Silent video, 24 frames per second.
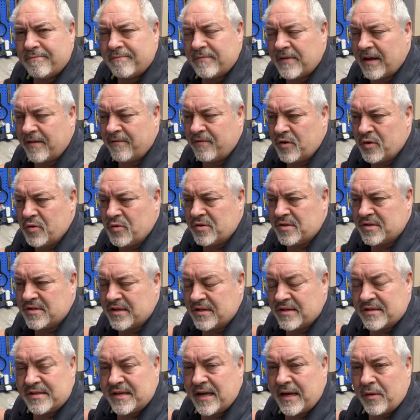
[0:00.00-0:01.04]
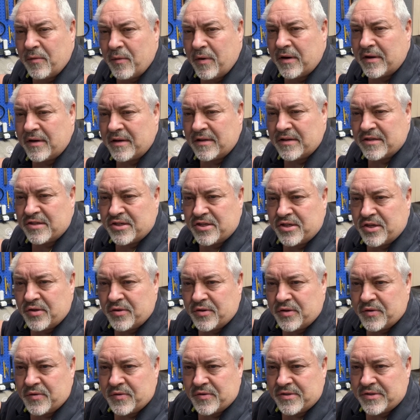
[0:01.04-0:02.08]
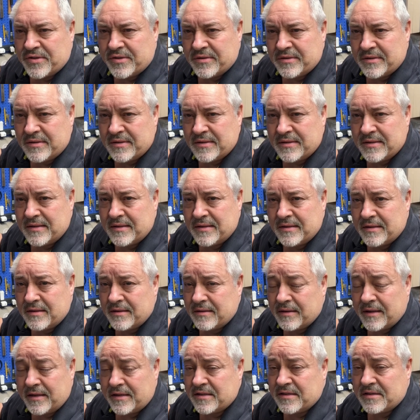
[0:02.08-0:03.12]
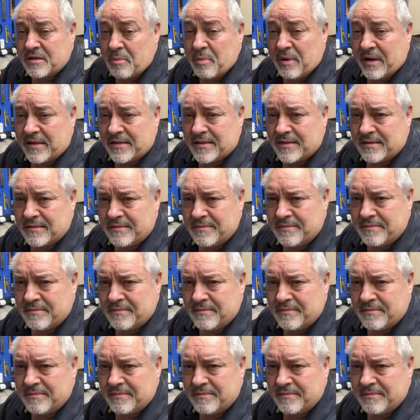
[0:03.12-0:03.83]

have used since day one and still use. That's the best